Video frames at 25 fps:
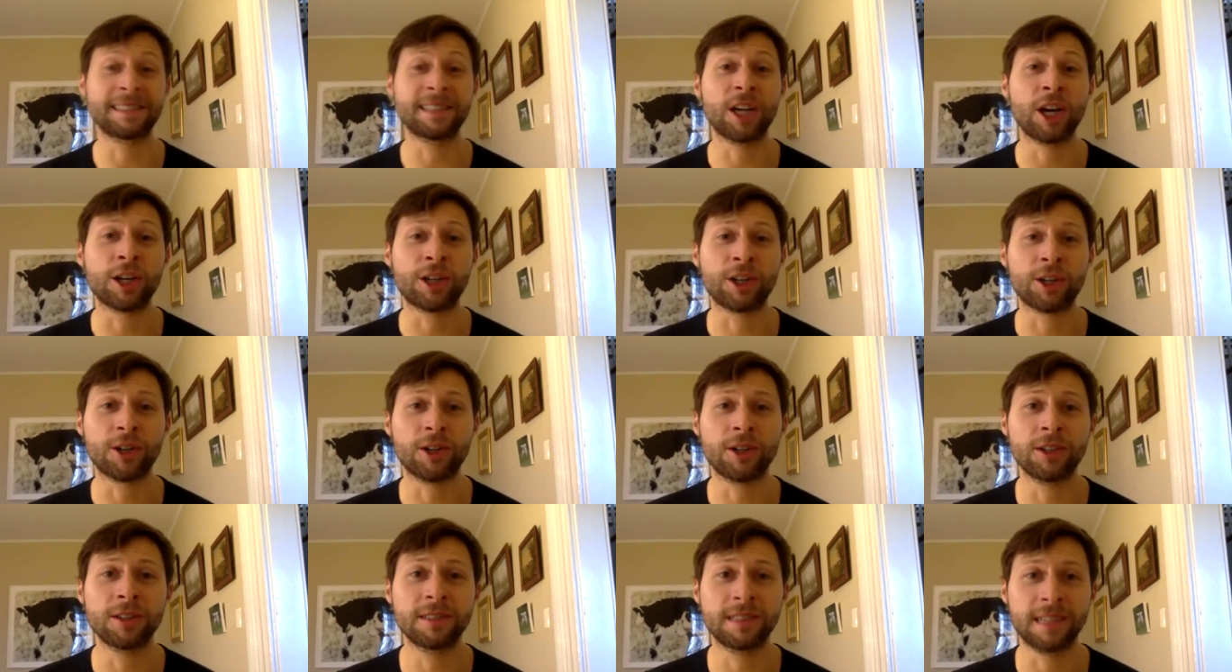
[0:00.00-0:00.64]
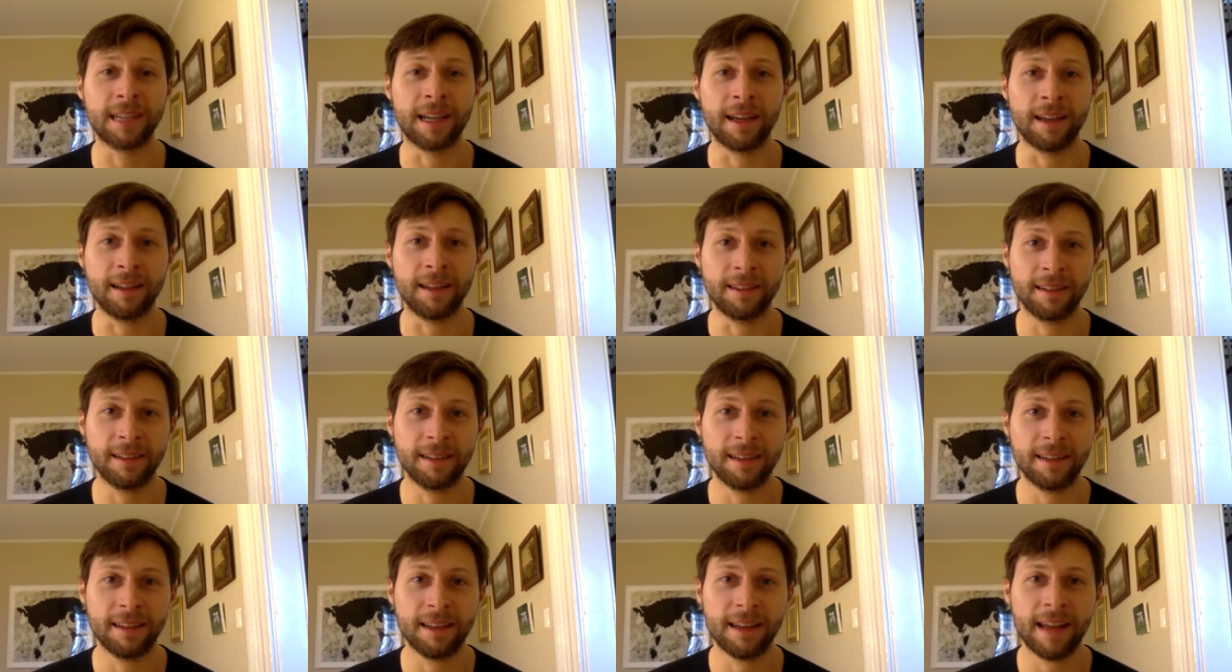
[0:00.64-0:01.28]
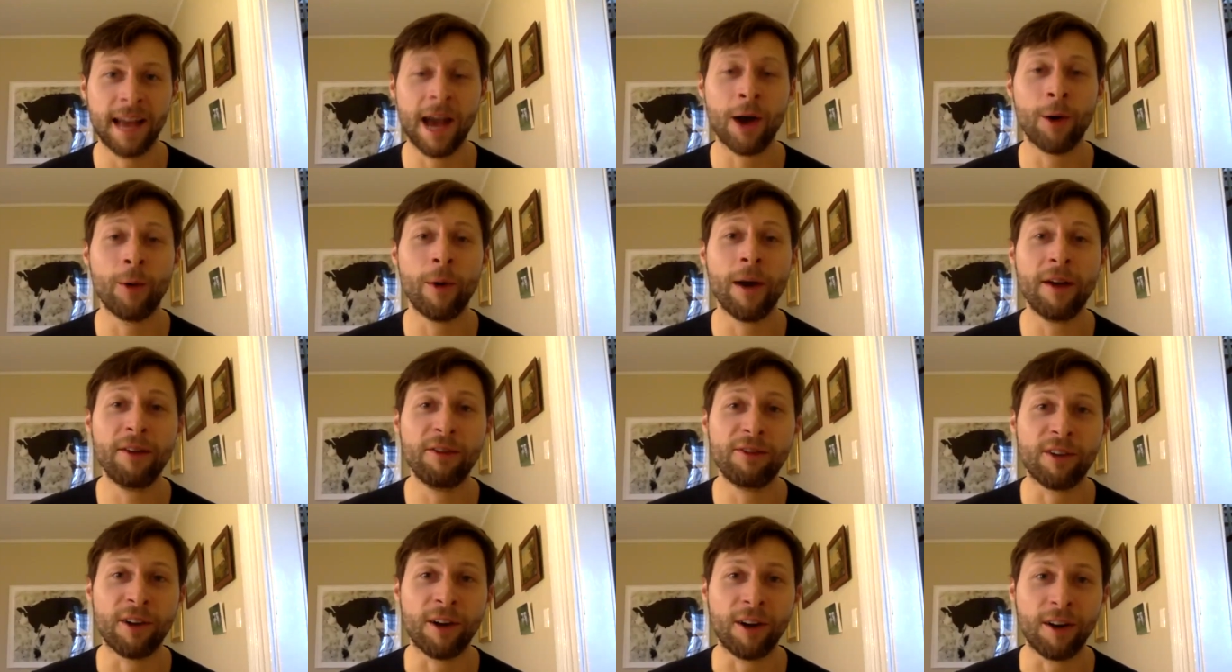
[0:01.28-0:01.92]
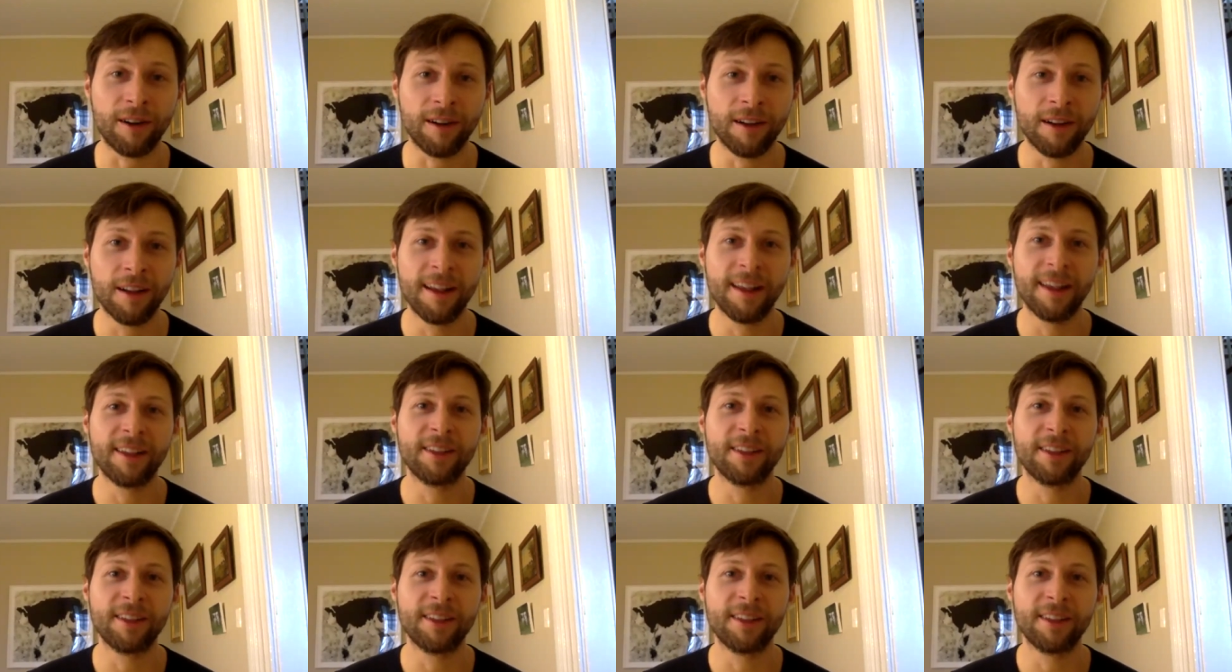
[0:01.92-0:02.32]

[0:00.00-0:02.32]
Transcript: occurs in. However,